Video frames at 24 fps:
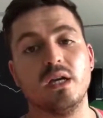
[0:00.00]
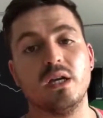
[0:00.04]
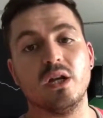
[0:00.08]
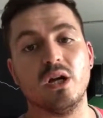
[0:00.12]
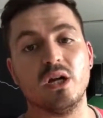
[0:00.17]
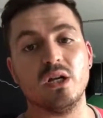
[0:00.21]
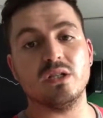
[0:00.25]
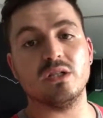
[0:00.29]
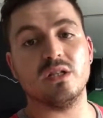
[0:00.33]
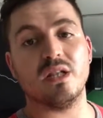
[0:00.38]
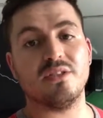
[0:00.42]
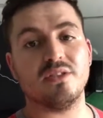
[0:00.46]
You
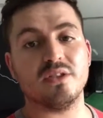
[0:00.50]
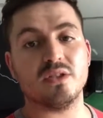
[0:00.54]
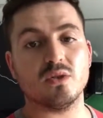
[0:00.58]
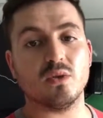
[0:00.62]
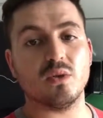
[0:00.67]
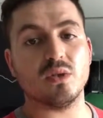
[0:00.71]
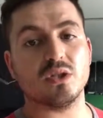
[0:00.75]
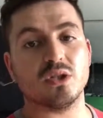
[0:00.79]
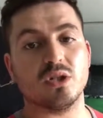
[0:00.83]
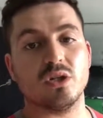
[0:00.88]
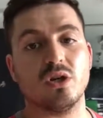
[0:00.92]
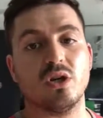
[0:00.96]
know, nothing's
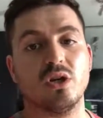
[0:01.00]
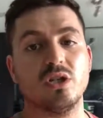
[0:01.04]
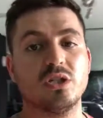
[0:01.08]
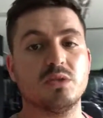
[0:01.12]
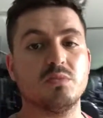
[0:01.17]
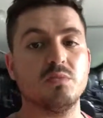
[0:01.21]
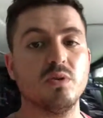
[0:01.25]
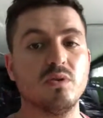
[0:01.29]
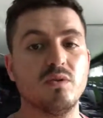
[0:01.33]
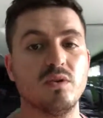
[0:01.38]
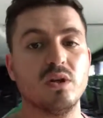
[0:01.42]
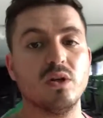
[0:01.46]
always going to go
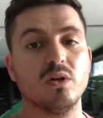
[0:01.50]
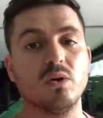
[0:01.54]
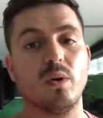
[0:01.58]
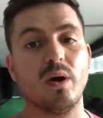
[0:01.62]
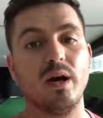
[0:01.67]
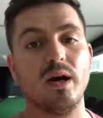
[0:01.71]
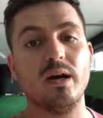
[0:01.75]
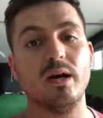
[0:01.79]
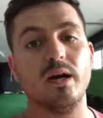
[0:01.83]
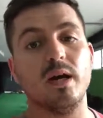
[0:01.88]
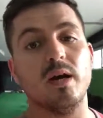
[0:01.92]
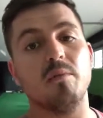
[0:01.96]
smoothly your
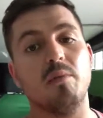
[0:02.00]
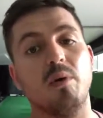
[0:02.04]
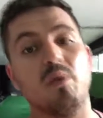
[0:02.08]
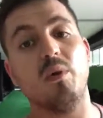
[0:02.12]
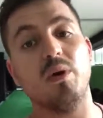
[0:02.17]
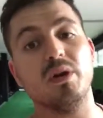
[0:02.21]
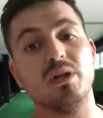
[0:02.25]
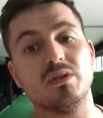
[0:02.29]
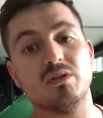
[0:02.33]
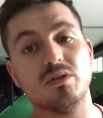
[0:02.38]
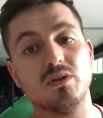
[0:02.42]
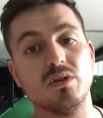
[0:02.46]
way. But
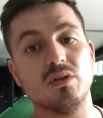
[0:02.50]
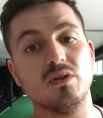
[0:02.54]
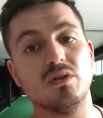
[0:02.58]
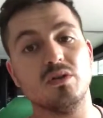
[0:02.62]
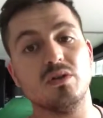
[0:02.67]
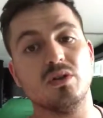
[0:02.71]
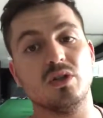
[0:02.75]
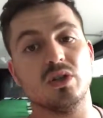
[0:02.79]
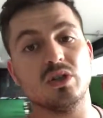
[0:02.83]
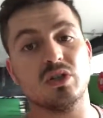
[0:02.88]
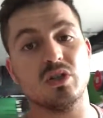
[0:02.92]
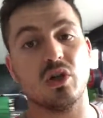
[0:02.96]
what you do,
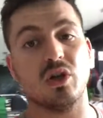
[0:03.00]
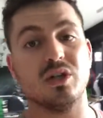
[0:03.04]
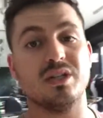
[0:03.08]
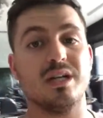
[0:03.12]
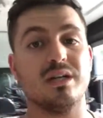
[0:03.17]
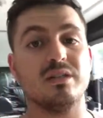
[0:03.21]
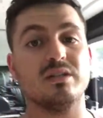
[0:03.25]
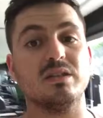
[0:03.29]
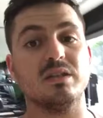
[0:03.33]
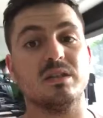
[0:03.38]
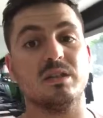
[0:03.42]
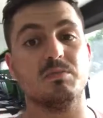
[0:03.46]
you slow
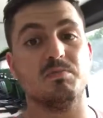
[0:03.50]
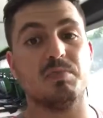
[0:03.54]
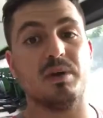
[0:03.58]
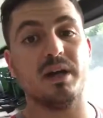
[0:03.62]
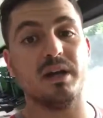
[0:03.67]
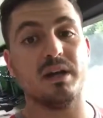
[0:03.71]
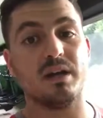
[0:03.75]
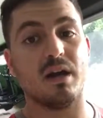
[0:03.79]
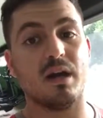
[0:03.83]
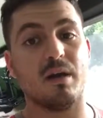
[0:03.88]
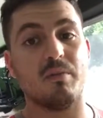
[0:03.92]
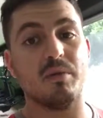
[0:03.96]
down to the
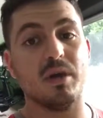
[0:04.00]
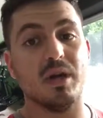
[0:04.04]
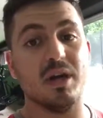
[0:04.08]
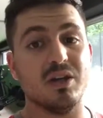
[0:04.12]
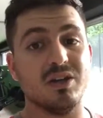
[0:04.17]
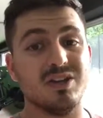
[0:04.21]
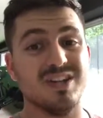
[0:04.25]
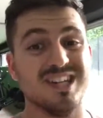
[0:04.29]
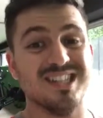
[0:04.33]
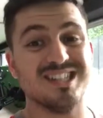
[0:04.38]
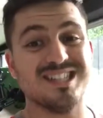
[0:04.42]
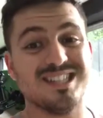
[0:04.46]
speed hump,
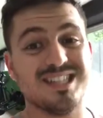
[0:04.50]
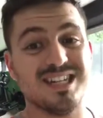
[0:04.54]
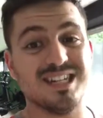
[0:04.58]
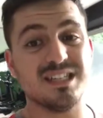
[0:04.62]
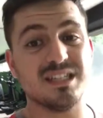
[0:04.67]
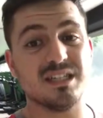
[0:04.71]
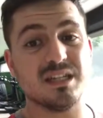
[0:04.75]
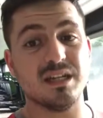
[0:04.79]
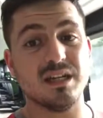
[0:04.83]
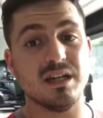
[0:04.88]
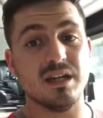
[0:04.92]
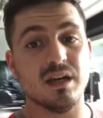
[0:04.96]
you
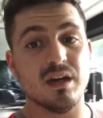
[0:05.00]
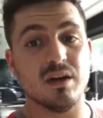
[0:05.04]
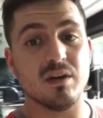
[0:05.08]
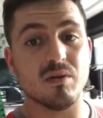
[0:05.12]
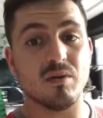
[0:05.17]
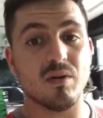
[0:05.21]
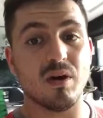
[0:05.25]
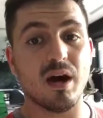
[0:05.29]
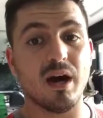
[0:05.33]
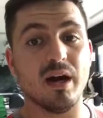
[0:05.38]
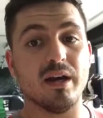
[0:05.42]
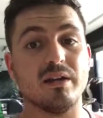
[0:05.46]
assess it,
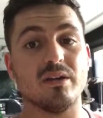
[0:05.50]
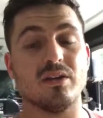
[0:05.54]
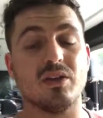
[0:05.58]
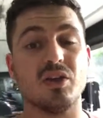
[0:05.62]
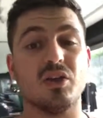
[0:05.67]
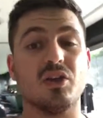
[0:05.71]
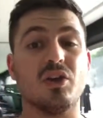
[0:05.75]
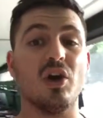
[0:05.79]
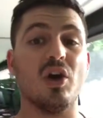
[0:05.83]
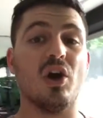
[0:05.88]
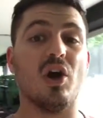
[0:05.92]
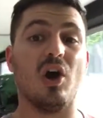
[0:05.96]
right? You
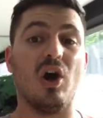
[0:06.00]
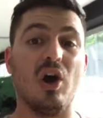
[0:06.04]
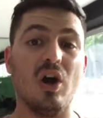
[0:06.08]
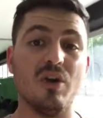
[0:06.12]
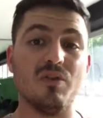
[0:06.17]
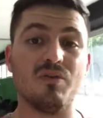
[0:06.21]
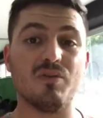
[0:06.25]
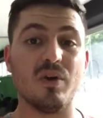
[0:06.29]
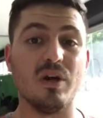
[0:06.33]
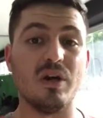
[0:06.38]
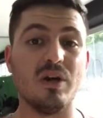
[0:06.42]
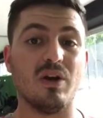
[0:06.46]
go
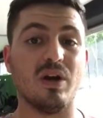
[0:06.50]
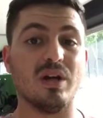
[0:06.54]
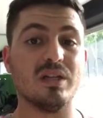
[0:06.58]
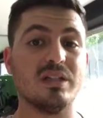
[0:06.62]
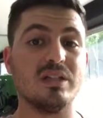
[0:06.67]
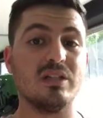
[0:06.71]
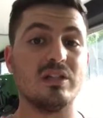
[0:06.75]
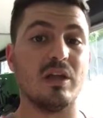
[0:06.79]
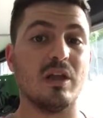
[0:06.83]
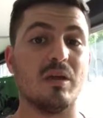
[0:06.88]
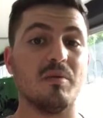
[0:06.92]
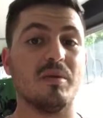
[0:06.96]
over it
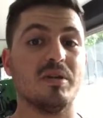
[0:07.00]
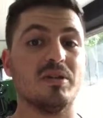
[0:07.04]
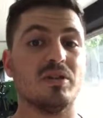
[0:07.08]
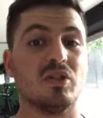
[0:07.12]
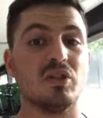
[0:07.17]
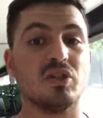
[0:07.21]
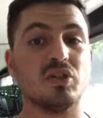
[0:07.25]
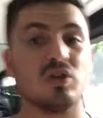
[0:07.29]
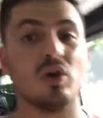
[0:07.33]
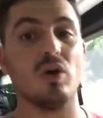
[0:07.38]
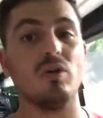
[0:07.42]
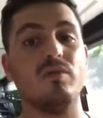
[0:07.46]
nicely, so that means
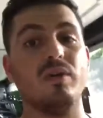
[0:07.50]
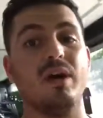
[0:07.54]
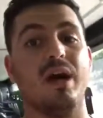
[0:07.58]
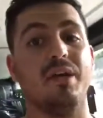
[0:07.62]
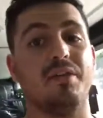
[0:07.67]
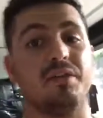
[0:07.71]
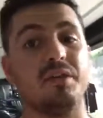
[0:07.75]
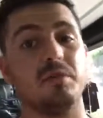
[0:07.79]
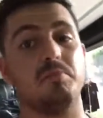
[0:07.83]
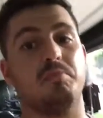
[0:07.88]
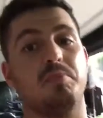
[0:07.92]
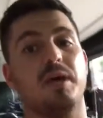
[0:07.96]
you solve it,
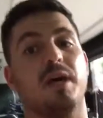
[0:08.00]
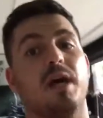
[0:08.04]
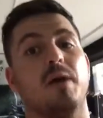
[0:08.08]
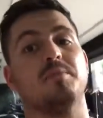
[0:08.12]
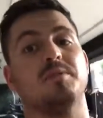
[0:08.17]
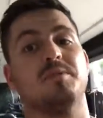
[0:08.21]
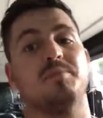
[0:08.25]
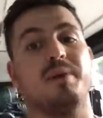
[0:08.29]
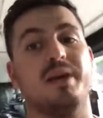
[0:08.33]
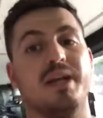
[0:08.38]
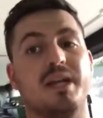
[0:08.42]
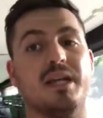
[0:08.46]
and then you pick up
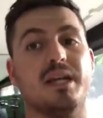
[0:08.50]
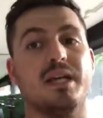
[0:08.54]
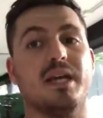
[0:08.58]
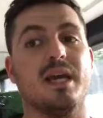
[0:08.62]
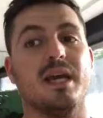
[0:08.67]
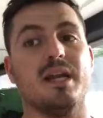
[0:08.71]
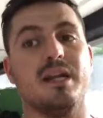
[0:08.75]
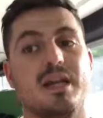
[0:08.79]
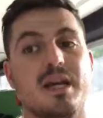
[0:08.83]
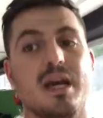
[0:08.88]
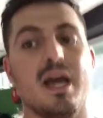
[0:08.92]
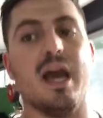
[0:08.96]
speed
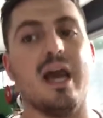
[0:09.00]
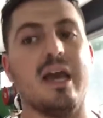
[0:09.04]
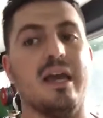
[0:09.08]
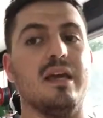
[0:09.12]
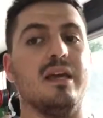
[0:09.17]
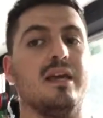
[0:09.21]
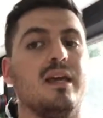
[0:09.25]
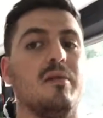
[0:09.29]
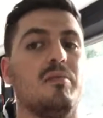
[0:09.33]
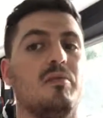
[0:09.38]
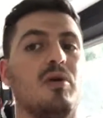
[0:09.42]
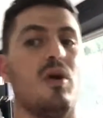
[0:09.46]
again, and
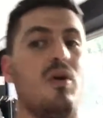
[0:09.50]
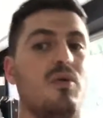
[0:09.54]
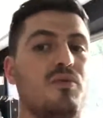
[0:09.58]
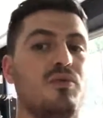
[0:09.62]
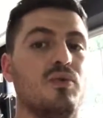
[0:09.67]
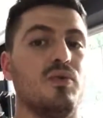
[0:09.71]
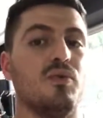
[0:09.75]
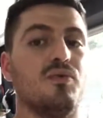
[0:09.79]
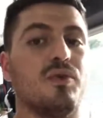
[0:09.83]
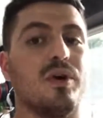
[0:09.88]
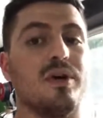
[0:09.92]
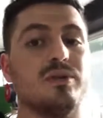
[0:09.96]
you keep going
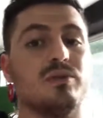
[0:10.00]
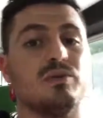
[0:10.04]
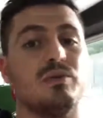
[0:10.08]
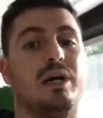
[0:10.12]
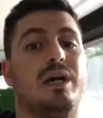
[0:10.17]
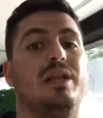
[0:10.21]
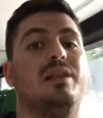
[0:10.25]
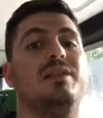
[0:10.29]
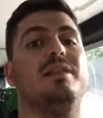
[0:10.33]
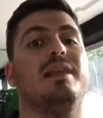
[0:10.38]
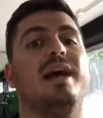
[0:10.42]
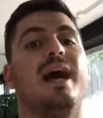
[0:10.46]
full frontal.
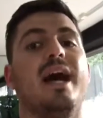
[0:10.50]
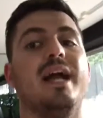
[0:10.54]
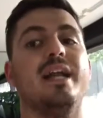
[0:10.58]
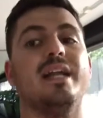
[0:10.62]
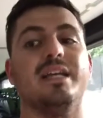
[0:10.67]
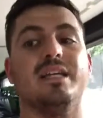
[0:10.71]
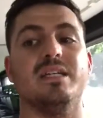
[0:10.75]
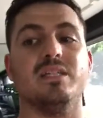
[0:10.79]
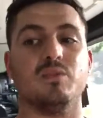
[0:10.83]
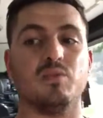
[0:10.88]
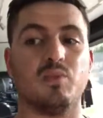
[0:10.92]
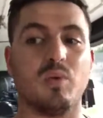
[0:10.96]
And that
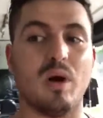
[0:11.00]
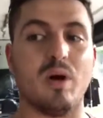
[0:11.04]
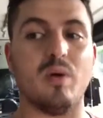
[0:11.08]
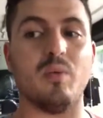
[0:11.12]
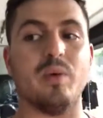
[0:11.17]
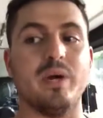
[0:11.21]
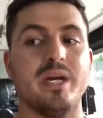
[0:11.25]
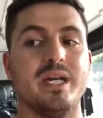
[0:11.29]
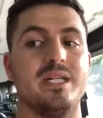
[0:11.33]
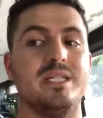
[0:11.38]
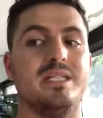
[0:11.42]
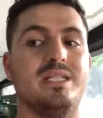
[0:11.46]
is what
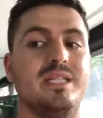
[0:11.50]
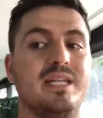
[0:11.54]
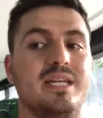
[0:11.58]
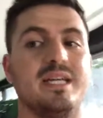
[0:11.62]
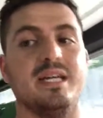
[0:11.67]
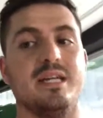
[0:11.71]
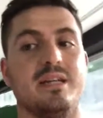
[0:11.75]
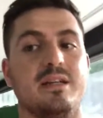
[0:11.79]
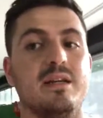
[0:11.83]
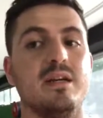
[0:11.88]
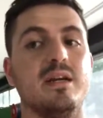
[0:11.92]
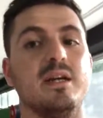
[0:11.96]
we
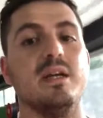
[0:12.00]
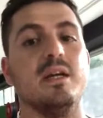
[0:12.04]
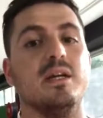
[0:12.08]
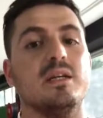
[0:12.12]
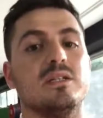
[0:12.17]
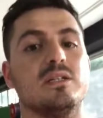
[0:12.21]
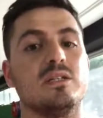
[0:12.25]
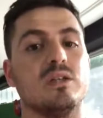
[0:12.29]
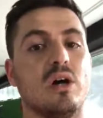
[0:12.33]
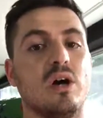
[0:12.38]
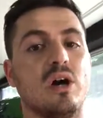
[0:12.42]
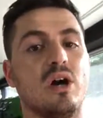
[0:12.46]
did.
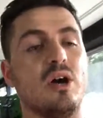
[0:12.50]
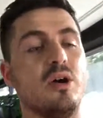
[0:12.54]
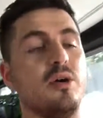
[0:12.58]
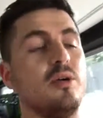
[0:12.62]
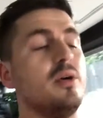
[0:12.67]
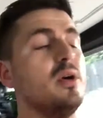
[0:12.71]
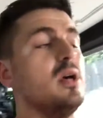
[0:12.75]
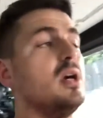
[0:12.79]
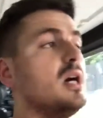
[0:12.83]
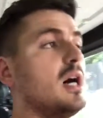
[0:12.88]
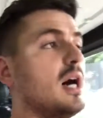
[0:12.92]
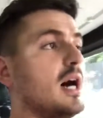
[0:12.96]
So,